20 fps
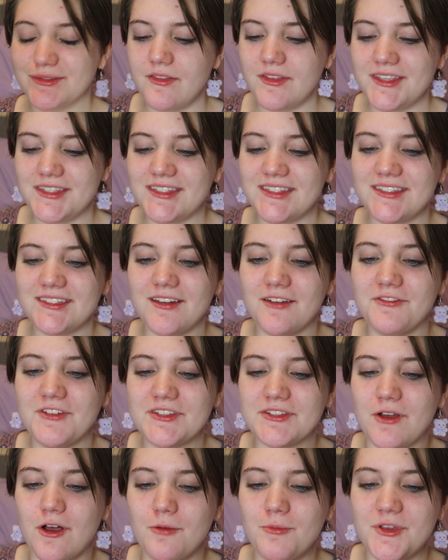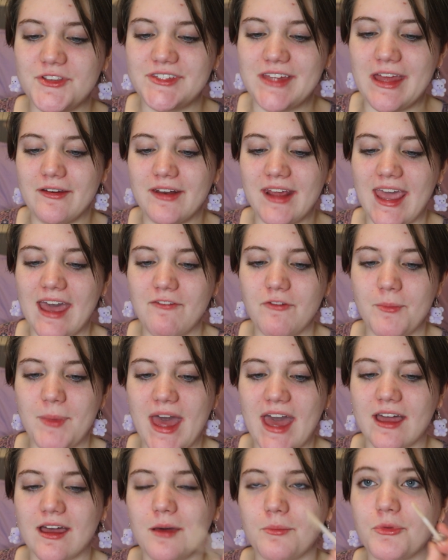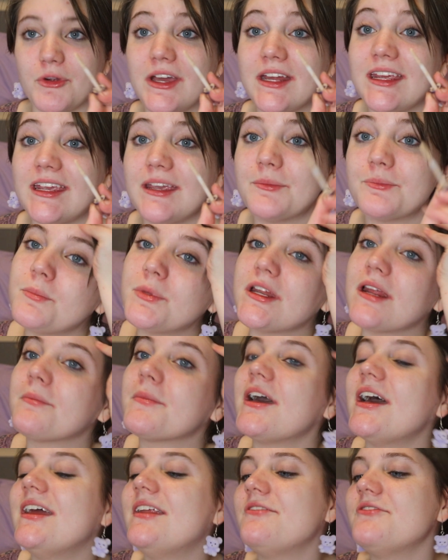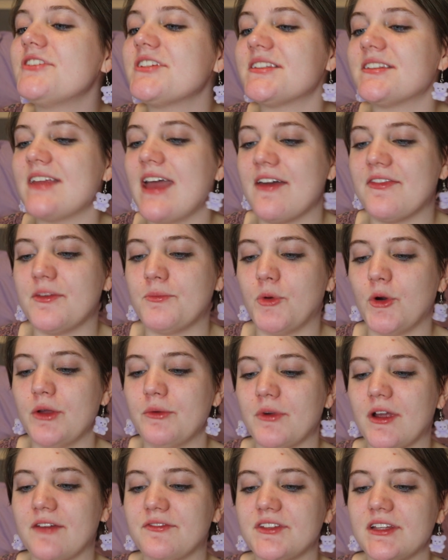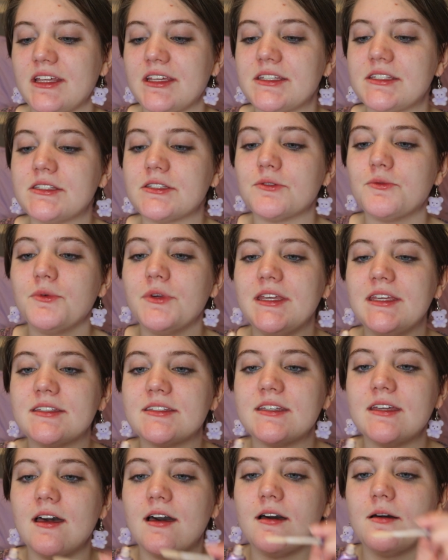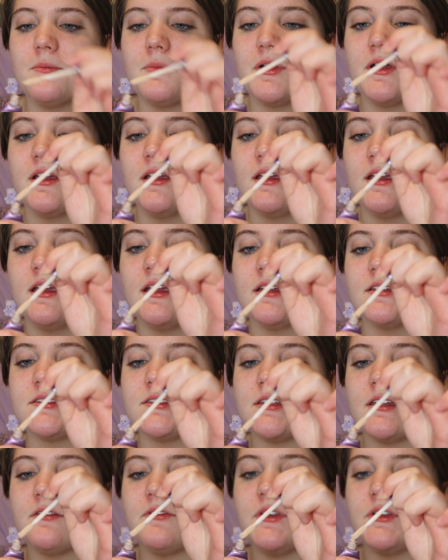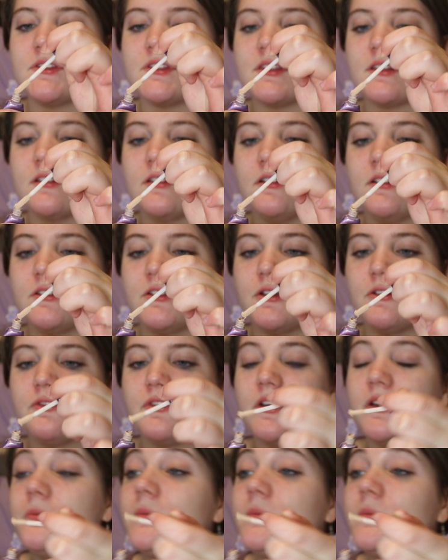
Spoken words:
This stuff is almost I have a backup ready, but I'm kind of just at the point where I have to like squeeze it up instead of using the little doe foot